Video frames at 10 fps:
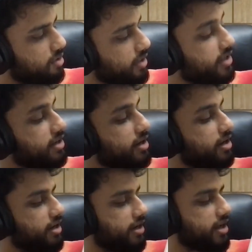
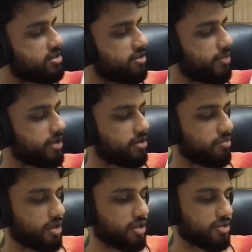Negation of
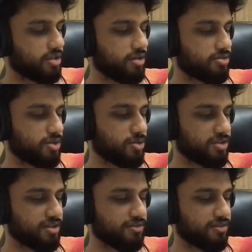material implication. I was
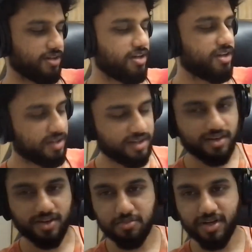close enough.
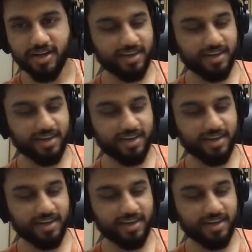Not bad.